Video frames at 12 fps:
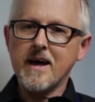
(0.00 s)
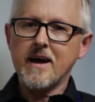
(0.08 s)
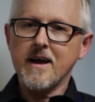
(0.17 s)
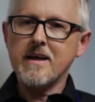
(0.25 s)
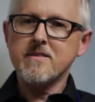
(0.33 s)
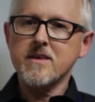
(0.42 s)

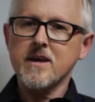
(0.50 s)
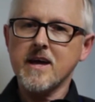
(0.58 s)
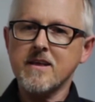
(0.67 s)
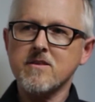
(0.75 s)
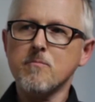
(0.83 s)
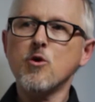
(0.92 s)

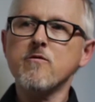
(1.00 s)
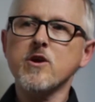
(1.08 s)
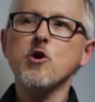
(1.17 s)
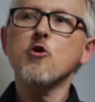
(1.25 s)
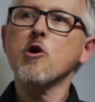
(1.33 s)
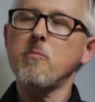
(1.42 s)
it's more of a
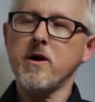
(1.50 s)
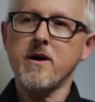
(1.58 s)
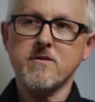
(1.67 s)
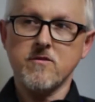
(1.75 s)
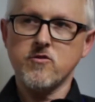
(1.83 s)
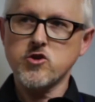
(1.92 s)
younger
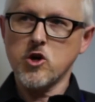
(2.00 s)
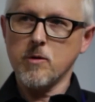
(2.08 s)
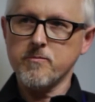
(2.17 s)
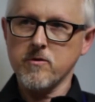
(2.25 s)
person's job